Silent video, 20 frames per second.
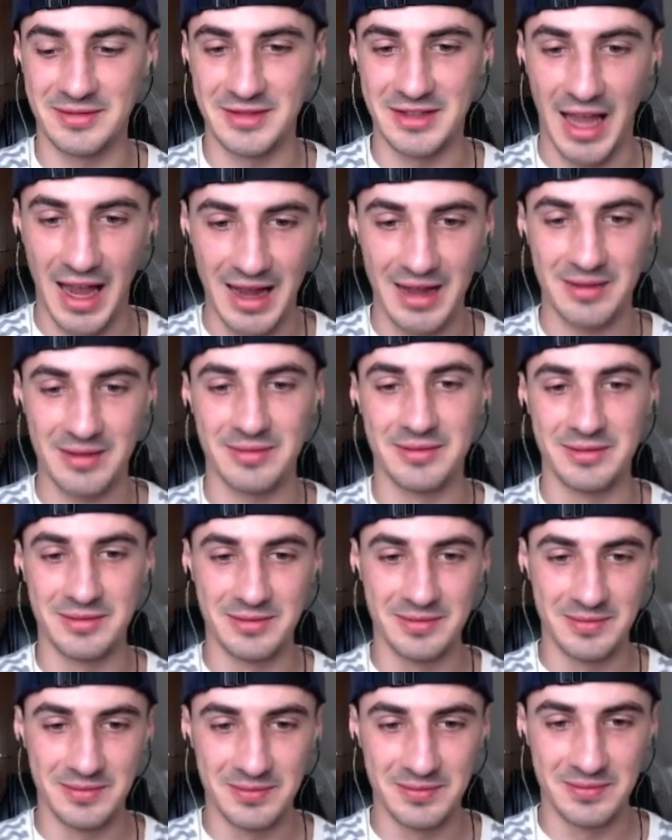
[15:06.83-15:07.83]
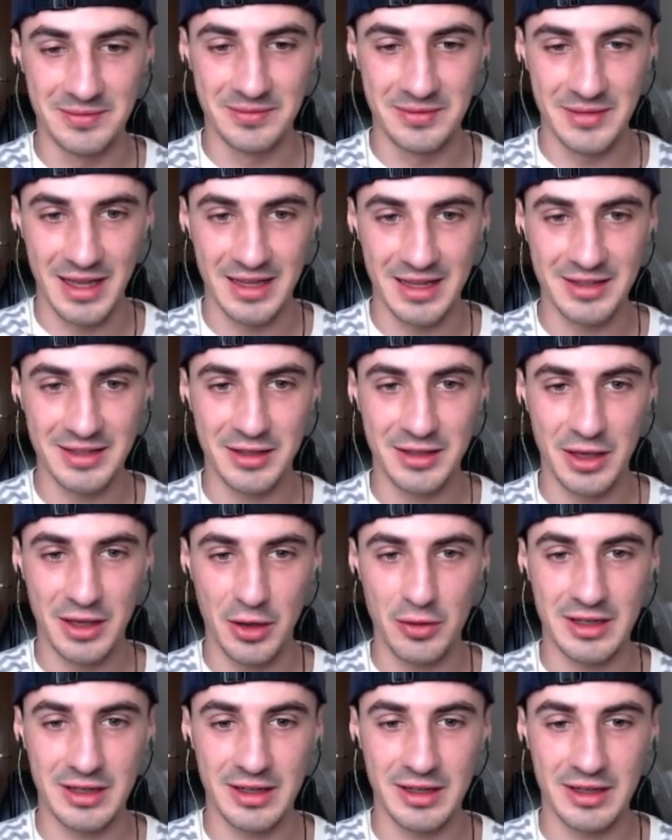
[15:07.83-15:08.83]
Damn. Let's go,
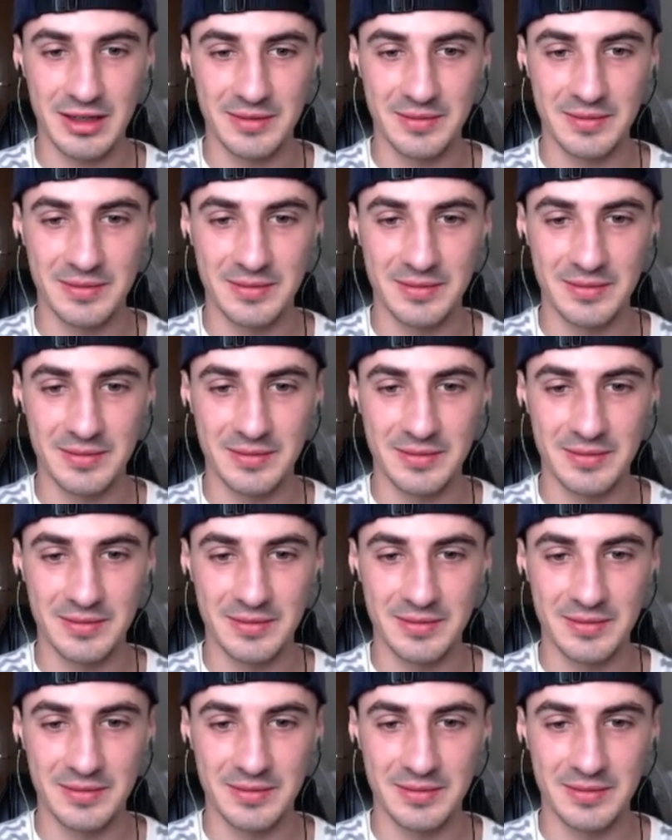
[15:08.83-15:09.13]
Rickert.